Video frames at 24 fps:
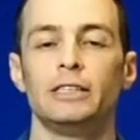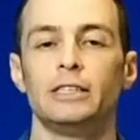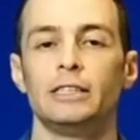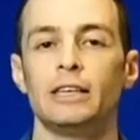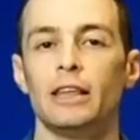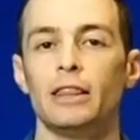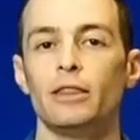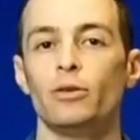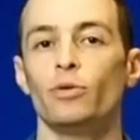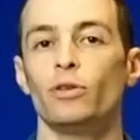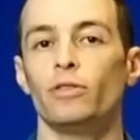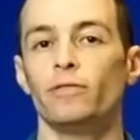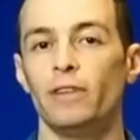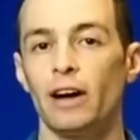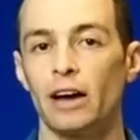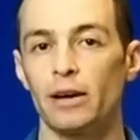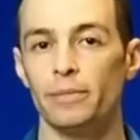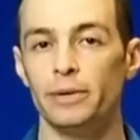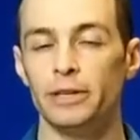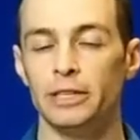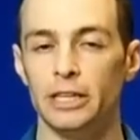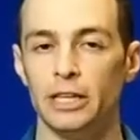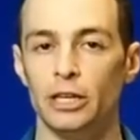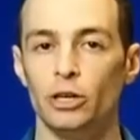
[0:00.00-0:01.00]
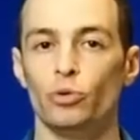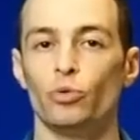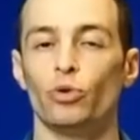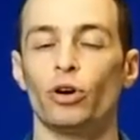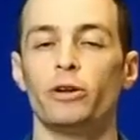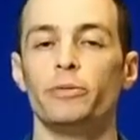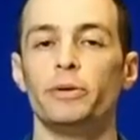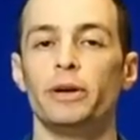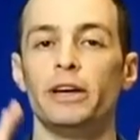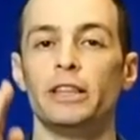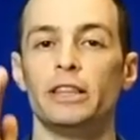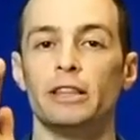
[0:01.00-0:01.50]
Same thing with vitamin D. You
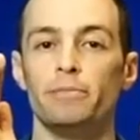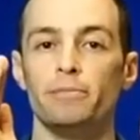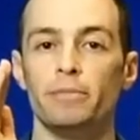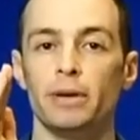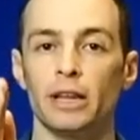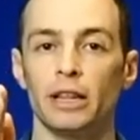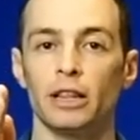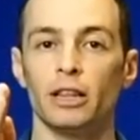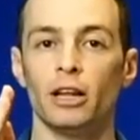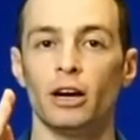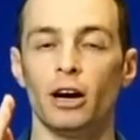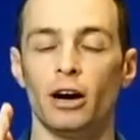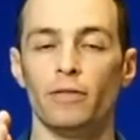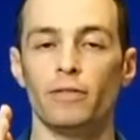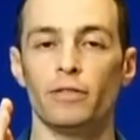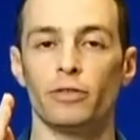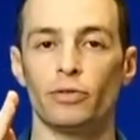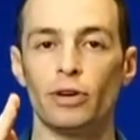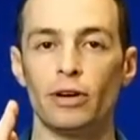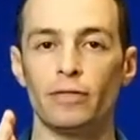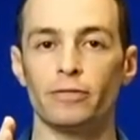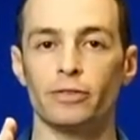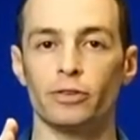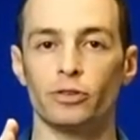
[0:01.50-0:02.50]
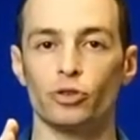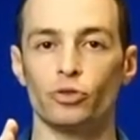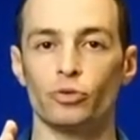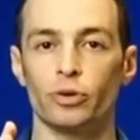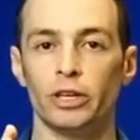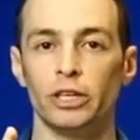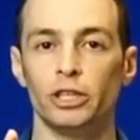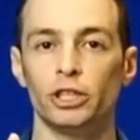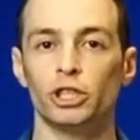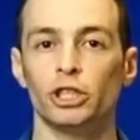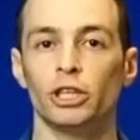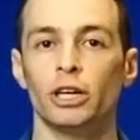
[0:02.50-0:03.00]
want to be in the middle of the reference
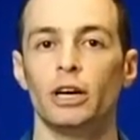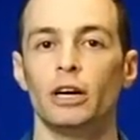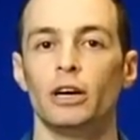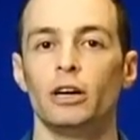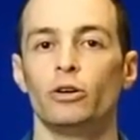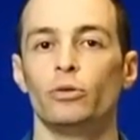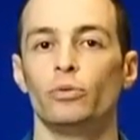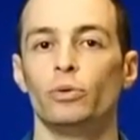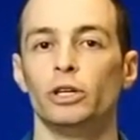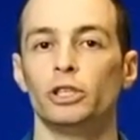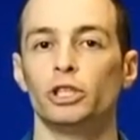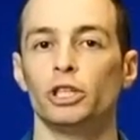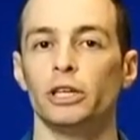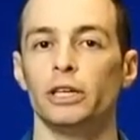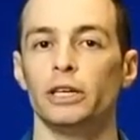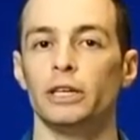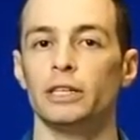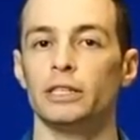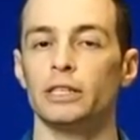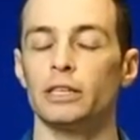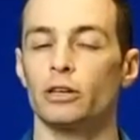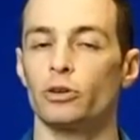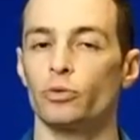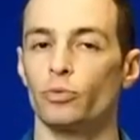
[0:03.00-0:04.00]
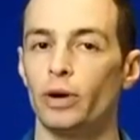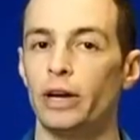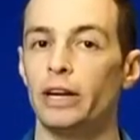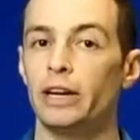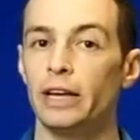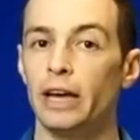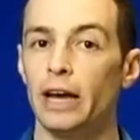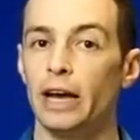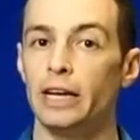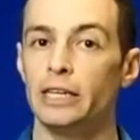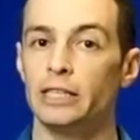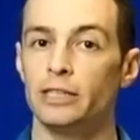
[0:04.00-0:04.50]
range, which is a
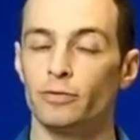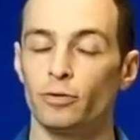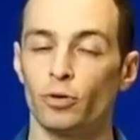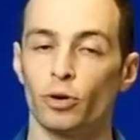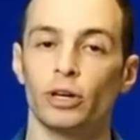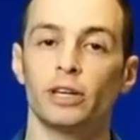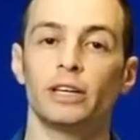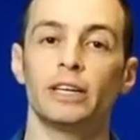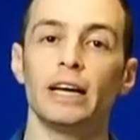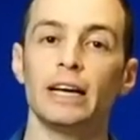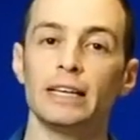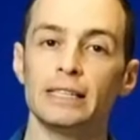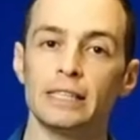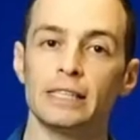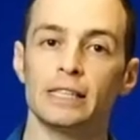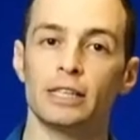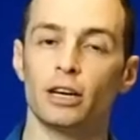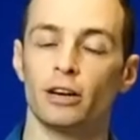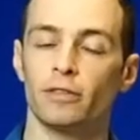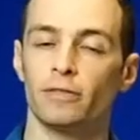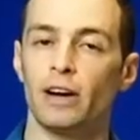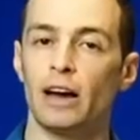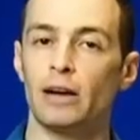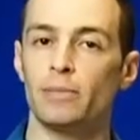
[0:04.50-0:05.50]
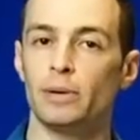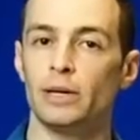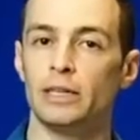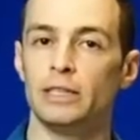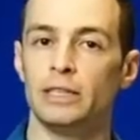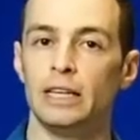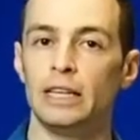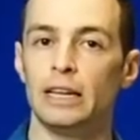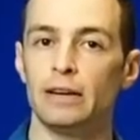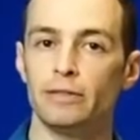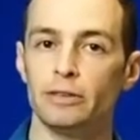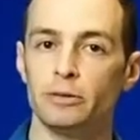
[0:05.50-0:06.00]
great case for testing your vitamin
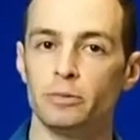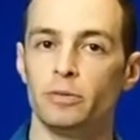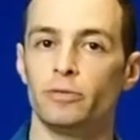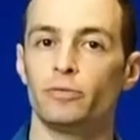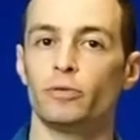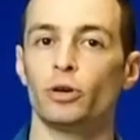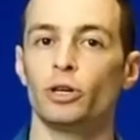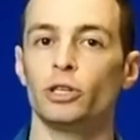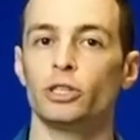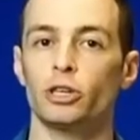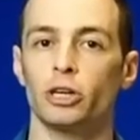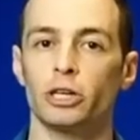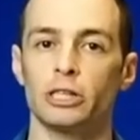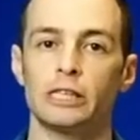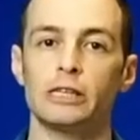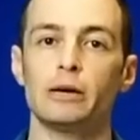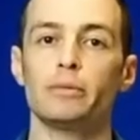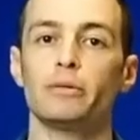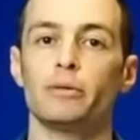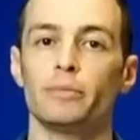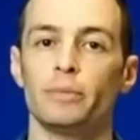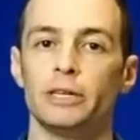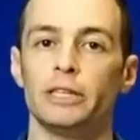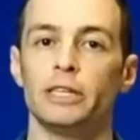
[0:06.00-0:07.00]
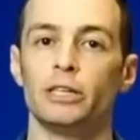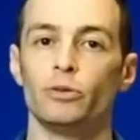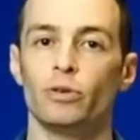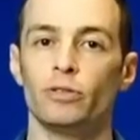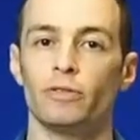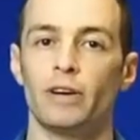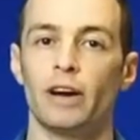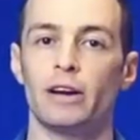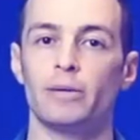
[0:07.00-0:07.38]
D levels before you start supplementing with